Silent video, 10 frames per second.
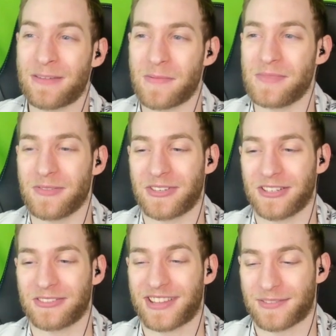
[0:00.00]
named it
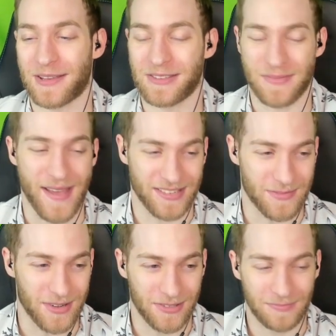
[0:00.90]
Mewtwo. That's why he's Master
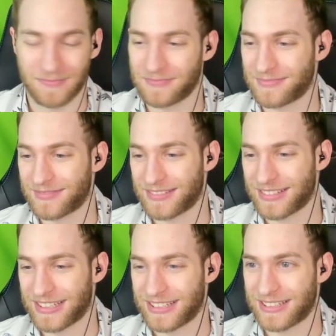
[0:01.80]
Ball.
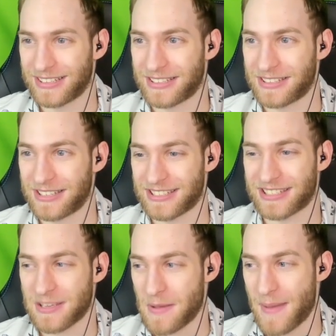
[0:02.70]
This
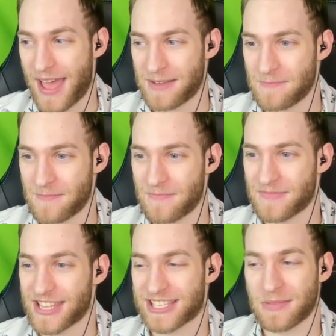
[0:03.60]
is gonna be bad. Oh, yeah, that's
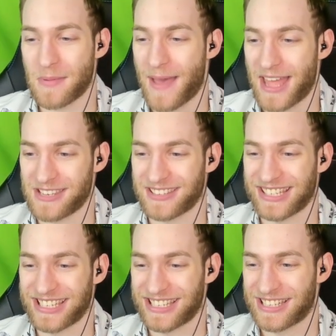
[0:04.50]
why this can be bad. The
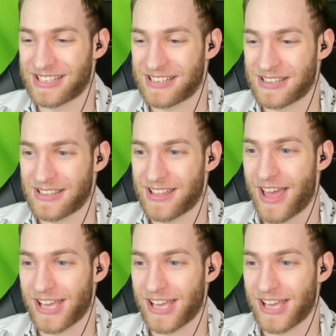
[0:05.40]
quick claw to Mewtwo is